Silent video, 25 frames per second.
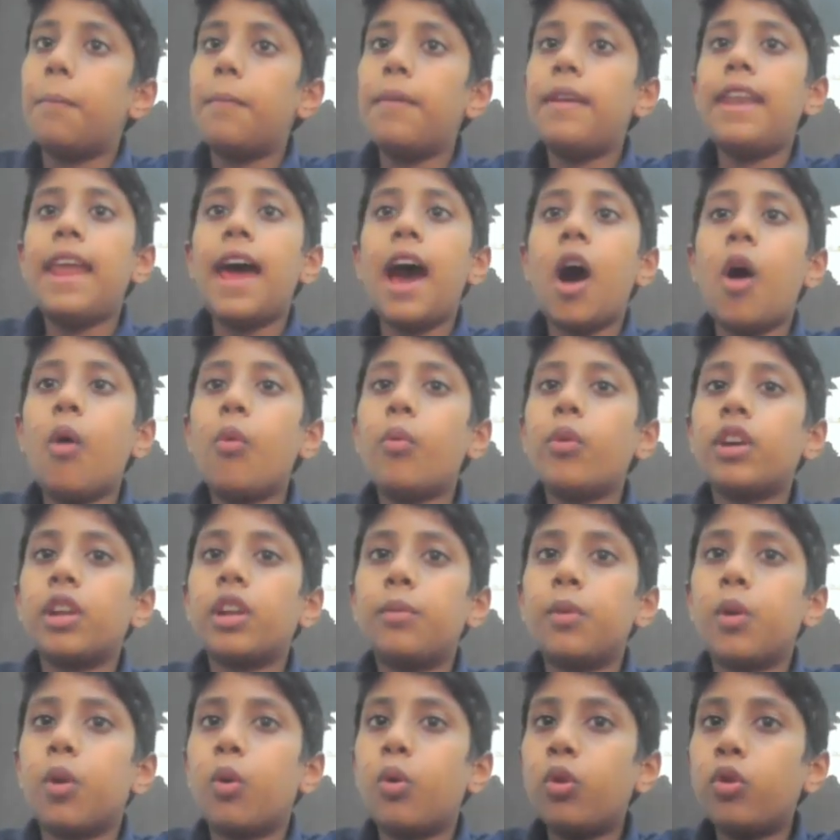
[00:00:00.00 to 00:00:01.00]
Now we're going
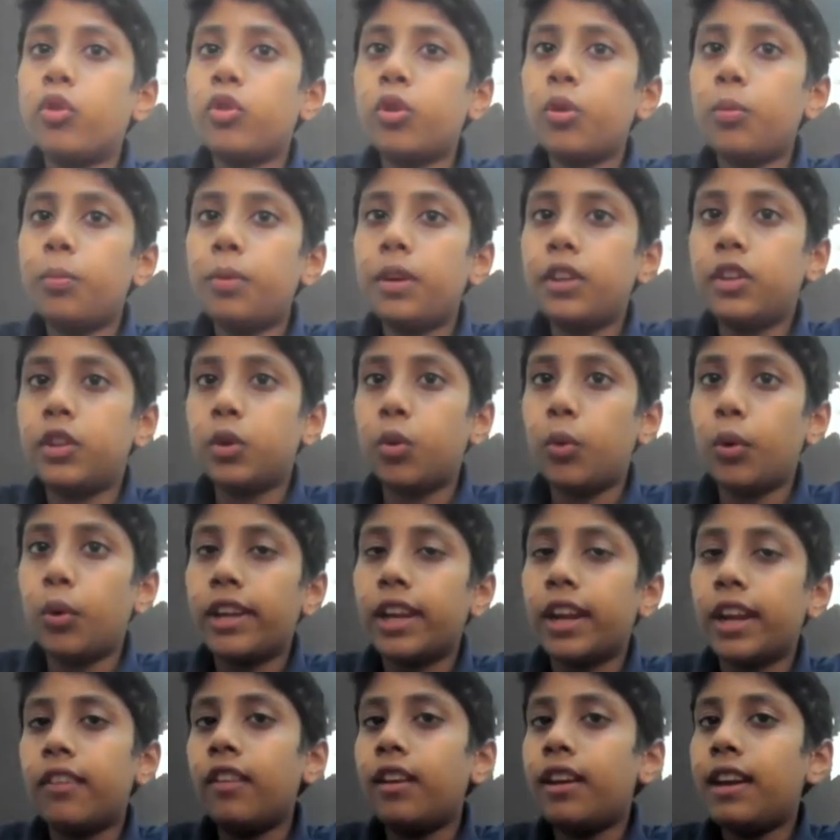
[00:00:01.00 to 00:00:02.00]
to also be doing
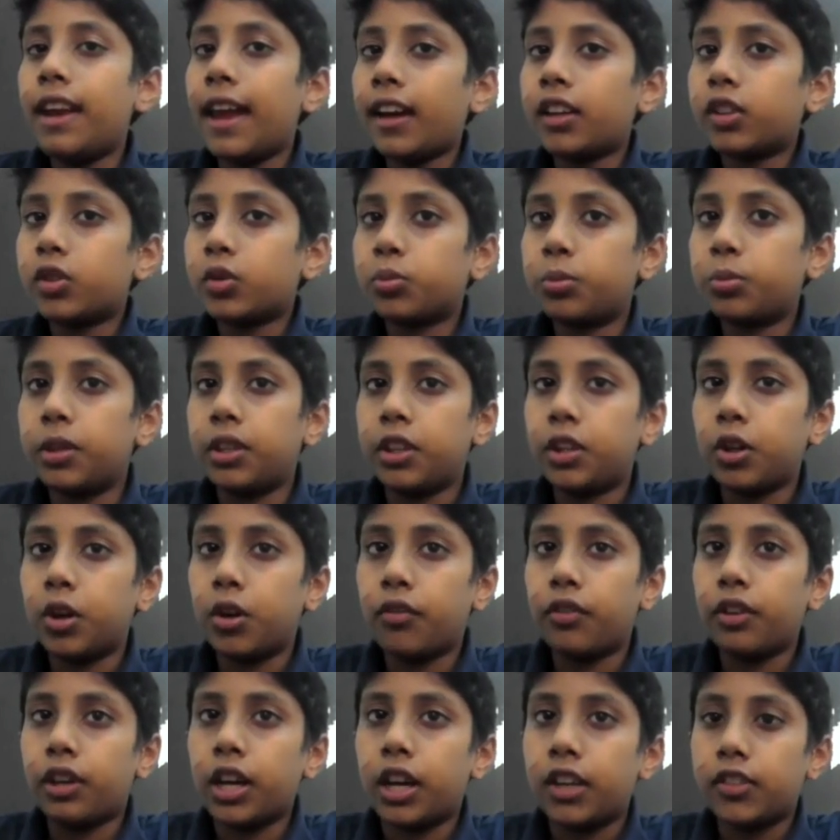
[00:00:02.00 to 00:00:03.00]
in next video.
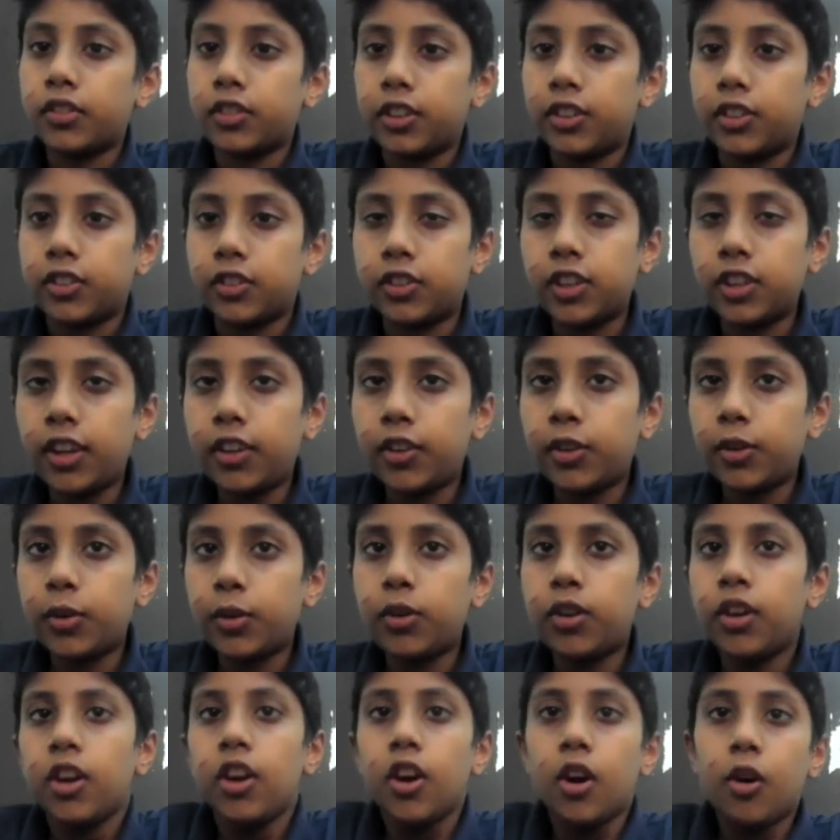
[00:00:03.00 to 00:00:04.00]
If you guys need to stay
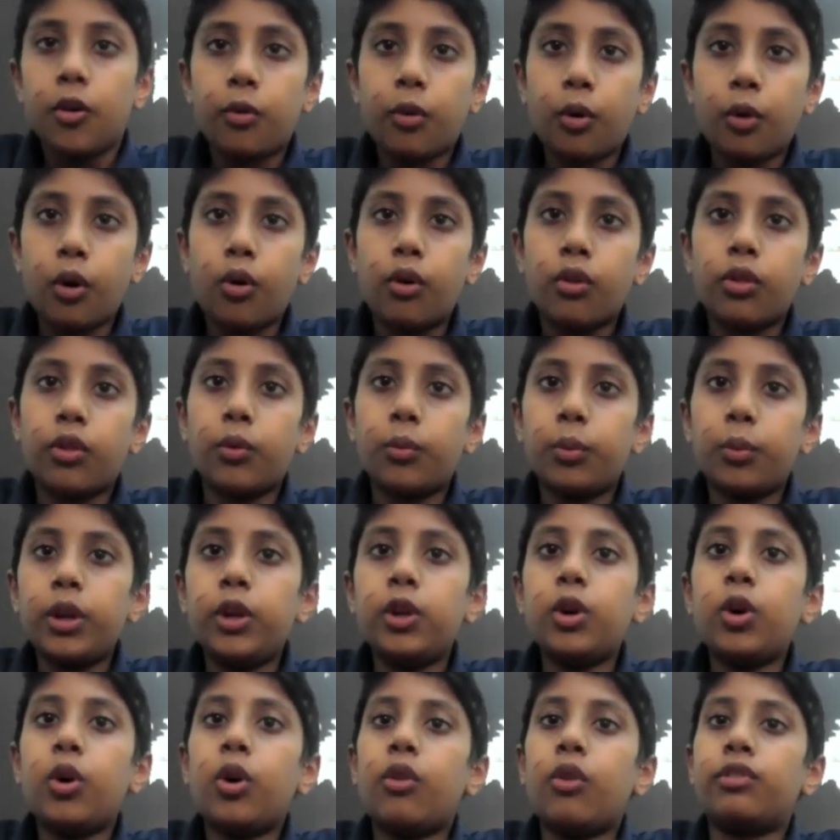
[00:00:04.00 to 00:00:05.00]
tuned for the
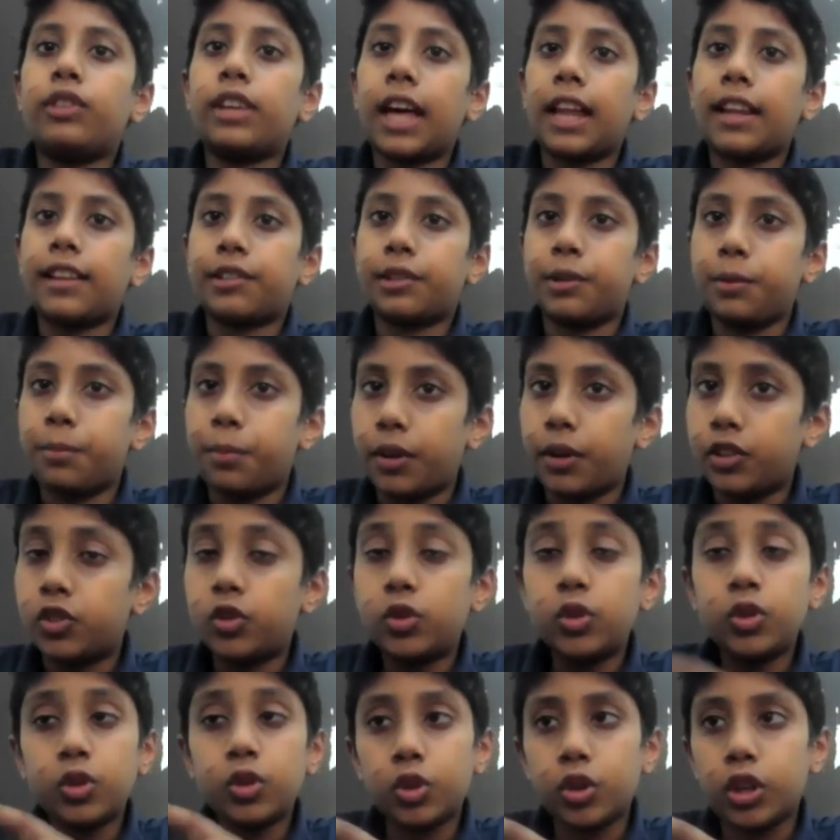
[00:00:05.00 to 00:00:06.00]
video of Galaxy Buds
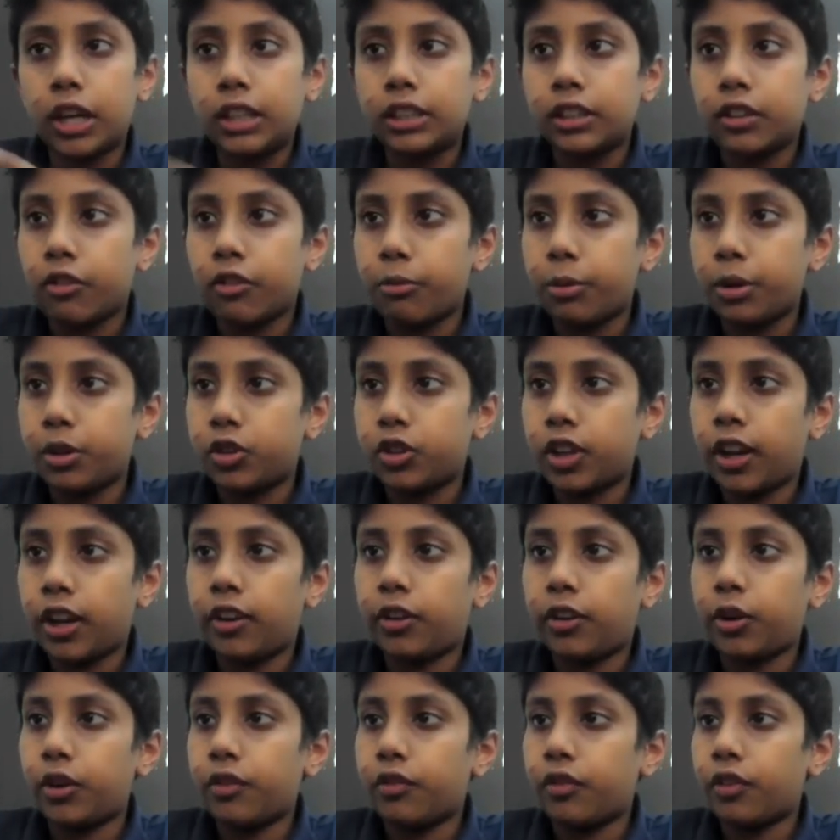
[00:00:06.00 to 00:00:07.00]
2, you guys have to be stay
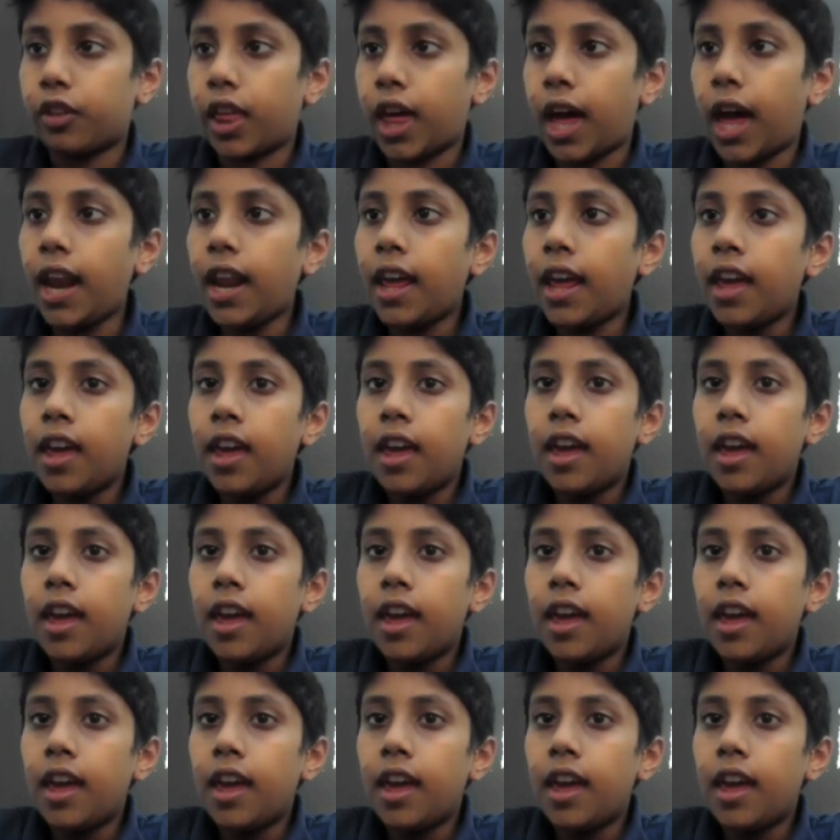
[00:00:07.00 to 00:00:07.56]
tuned for that.